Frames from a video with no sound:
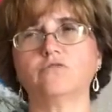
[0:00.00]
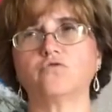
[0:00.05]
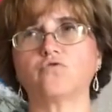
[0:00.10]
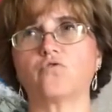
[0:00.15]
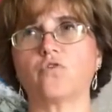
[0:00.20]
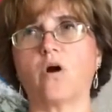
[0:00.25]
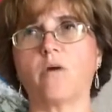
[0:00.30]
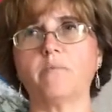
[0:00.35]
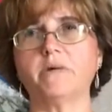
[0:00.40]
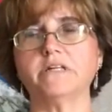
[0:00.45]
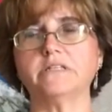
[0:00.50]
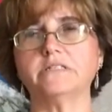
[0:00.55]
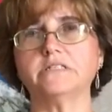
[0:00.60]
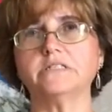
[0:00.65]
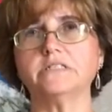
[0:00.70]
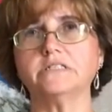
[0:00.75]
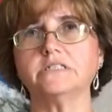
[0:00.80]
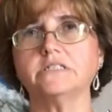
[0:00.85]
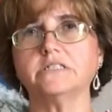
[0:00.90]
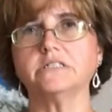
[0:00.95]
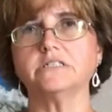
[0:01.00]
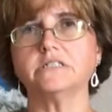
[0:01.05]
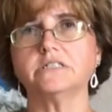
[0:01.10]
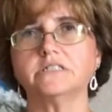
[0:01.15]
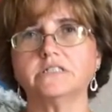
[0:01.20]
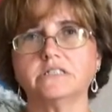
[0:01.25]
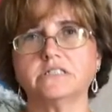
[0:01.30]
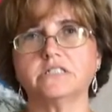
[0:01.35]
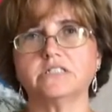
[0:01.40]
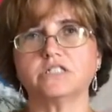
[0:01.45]
trauma,
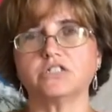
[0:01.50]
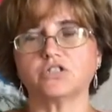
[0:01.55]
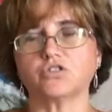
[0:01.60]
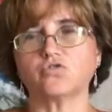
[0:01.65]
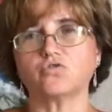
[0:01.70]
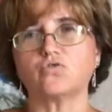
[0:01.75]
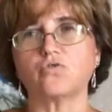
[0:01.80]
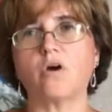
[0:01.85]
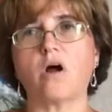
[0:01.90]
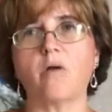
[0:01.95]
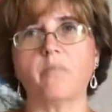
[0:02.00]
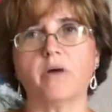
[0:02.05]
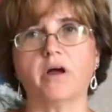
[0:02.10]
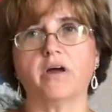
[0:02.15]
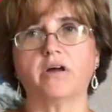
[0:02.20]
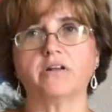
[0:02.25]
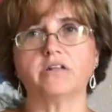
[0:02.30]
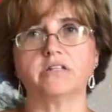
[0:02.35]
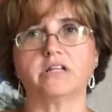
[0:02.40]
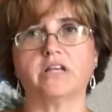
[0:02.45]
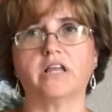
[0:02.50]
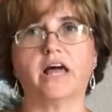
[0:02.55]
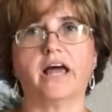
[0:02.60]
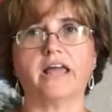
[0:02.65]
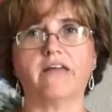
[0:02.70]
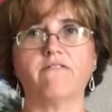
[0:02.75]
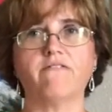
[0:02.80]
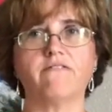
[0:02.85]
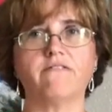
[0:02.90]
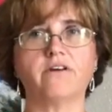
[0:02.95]
it's a trauma to
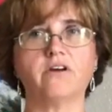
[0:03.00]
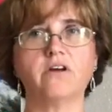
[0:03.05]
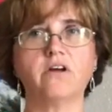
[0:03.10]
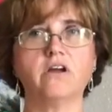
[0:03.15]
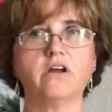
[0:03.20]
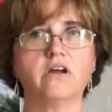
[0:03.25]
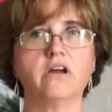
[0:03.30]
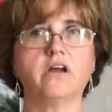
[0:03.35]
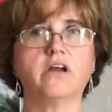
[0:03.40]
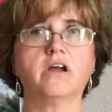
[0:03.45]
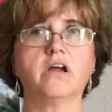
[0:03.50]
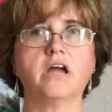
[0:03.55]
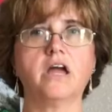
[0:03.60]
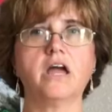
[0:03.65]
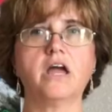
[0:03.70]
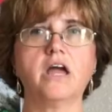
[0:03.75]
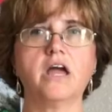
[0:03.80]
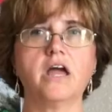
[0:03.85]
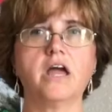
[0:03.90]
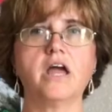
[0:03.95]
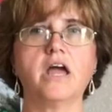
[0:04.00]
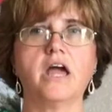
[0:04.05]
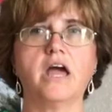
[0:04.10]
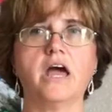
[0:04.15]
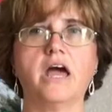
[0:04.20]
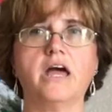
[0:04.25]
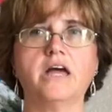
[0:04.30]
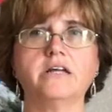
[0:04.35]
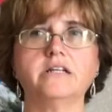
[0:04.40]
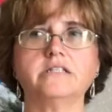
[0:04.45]
life.
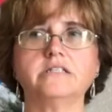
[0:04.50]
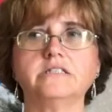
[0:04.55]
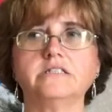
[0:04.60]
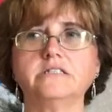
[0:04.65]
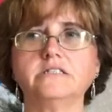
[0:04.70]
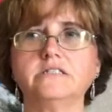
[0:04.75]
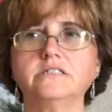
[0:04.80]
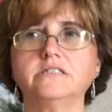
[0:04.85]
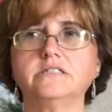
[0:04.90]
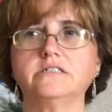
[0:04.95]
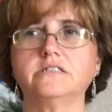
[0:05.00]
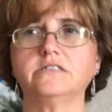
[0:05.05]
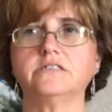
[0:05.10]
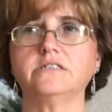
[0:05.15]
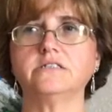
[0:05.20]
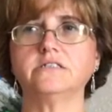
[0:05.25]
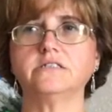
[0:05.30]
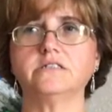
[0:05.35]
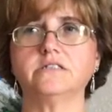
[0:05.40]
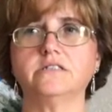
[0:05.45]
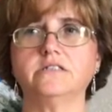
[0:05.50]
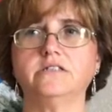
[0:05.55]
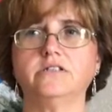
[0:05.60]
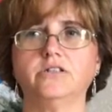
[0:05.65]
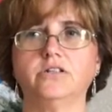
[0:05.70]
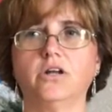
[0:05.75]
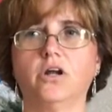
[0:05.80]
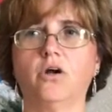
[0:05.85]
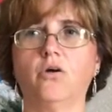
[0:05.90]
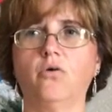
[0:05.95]
And,
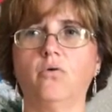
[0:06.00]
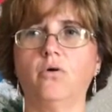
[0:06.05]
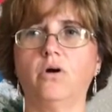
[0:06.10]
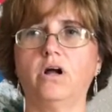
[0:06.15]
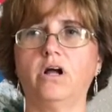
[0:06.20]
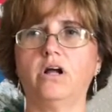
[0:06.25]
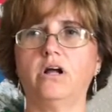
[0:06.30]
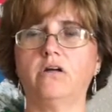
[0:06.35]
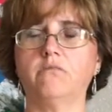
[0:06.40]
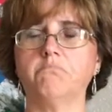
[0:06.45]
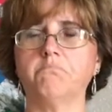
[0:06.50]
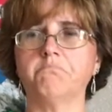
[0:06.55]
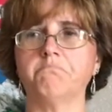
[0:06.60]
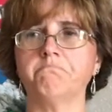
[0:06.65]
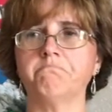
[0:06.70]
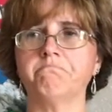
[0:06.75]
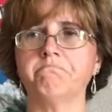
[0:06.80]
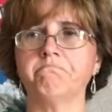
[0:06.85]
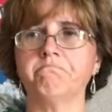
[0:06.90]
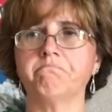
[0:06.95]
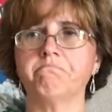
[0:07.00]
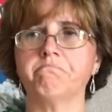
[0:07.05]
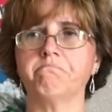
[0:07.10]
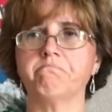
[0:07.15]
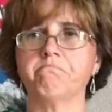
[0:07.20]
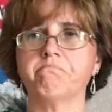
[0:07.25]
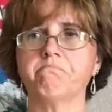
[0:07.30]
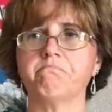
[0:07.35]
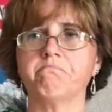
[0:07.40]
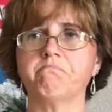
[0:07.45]
you know, um,
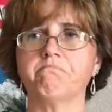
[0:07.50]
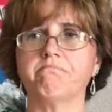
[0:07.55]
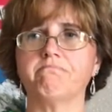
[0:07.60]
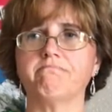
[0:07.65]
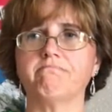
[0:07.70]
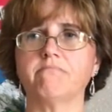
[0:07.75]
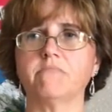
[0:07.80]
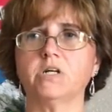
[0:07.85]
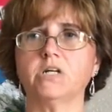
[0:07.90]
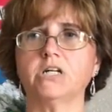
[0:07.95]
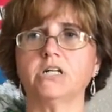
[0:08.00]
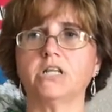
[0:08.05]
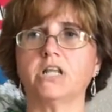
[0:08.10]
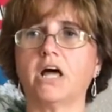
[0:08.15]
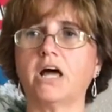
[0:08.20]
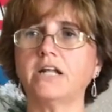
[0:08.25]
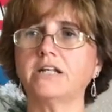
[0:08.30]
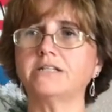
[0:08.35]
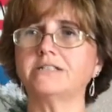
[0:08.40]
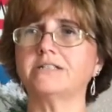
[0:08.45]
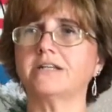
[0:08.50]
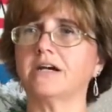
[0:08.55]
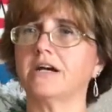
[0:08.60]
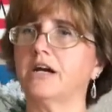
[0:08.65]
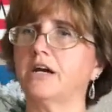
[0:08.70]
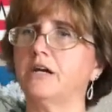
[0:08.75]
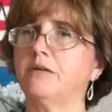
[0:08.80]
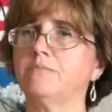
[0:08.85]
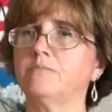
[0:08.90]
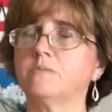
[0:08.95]
a lot of
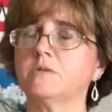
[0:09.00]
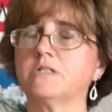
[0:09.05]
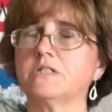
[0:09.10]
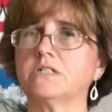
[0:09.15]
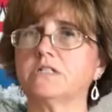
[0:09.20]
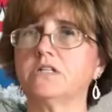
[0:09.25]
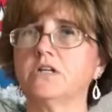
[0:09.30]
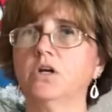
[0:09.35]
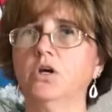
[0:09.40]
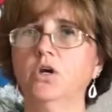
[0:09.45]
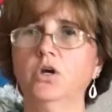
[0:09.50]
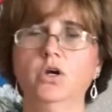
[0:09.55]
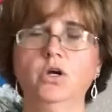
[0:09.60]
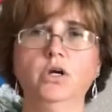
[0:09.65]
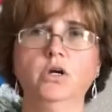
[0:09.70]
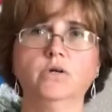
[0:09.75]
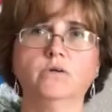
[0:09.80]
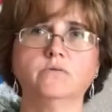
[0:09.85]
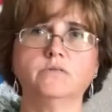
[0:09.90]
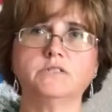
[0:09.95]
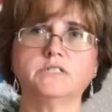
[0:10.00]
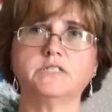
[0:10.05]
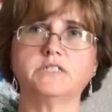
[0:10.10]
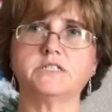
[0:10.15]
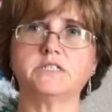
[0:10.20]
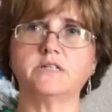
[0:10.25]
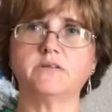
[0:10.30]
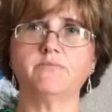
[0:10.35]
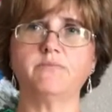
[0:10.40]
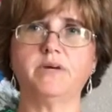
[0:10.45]
times when
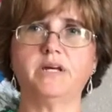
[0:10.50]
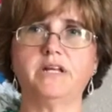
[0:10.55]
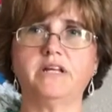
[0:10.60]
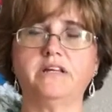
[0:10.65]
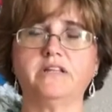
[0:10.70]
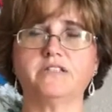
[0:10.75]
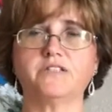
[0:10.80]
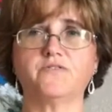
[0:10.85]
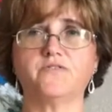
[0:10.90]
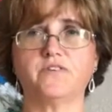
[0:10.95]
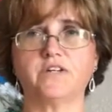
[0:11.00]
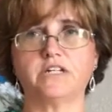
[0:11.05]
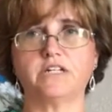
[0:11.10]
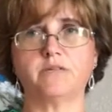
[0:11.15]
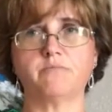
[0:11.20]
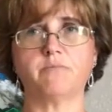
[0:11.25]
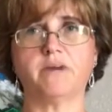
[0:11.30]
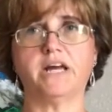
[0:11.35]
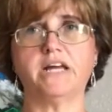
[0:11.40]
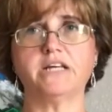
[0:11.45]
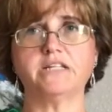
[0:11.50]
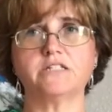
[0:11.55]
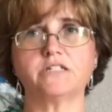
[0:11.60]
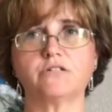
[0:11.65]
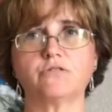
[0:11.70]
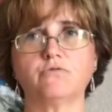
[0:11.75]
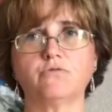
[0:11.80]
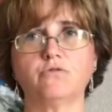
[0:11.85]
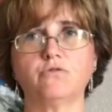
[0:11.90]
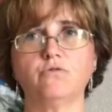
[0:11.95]
somebody is
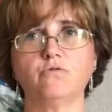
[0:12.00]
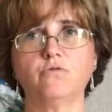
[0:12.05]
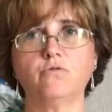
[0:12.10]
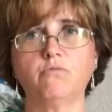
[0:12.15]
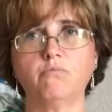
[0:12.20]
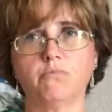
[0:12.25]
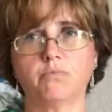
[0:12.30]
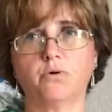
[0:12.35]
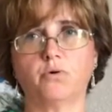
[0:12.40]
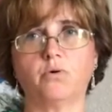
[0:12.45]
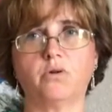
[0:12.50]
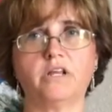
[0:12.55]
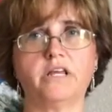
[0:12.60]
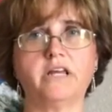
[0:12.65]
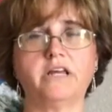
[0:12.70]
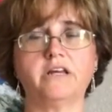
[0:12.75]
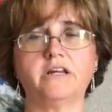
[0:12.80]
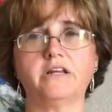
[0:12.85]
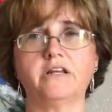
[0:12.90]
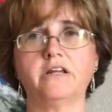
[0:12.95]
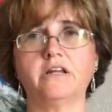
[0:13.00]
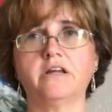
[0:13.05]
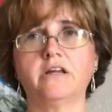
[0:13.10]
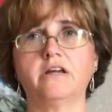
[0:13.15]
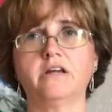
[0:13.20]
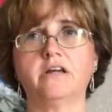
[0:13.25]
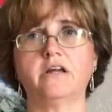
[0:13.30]
victimized through bullying,